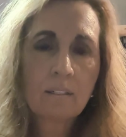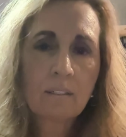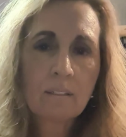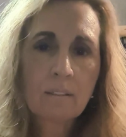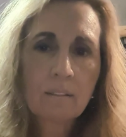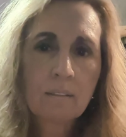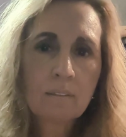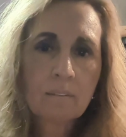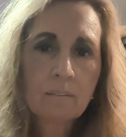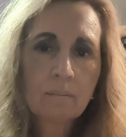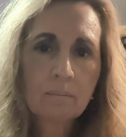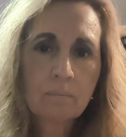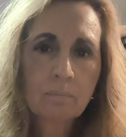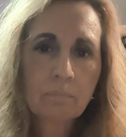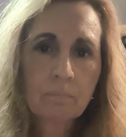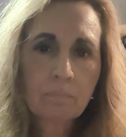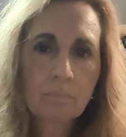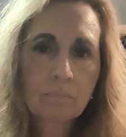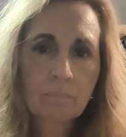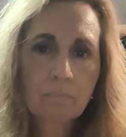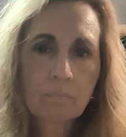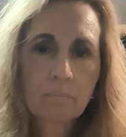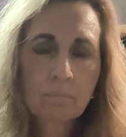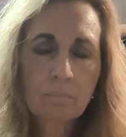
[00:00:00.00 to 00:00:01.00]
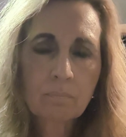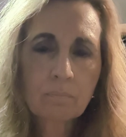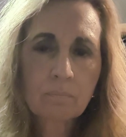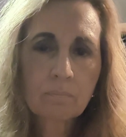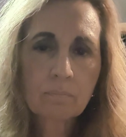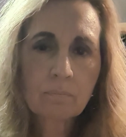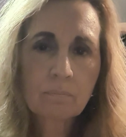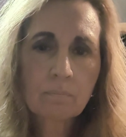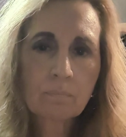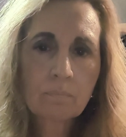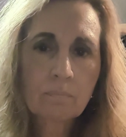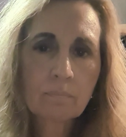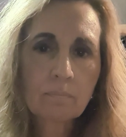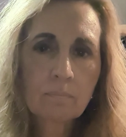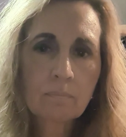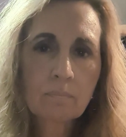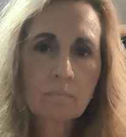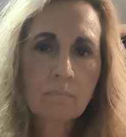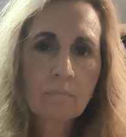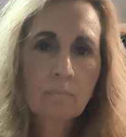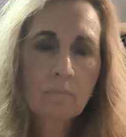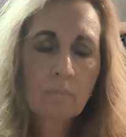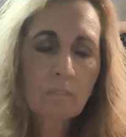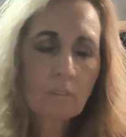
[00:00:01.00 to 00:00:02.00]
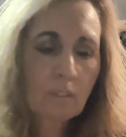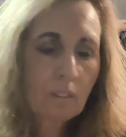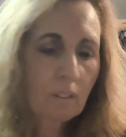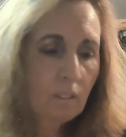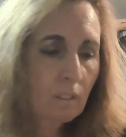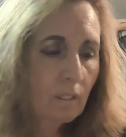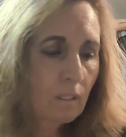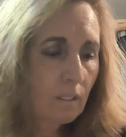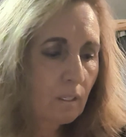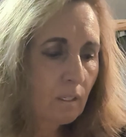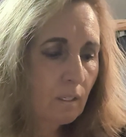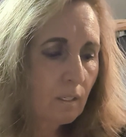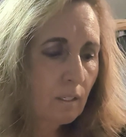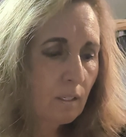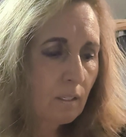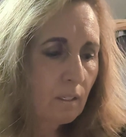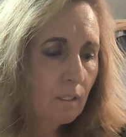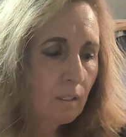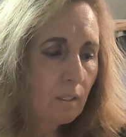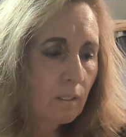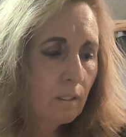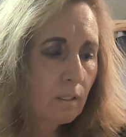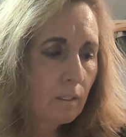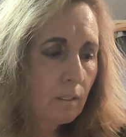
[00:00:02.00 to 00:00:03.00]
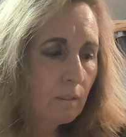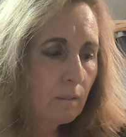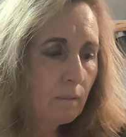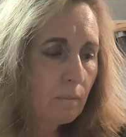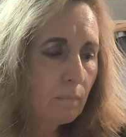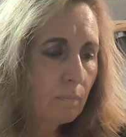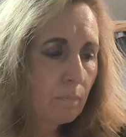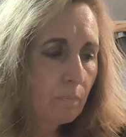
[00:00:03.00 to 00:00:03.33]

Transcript: Nobody speaks.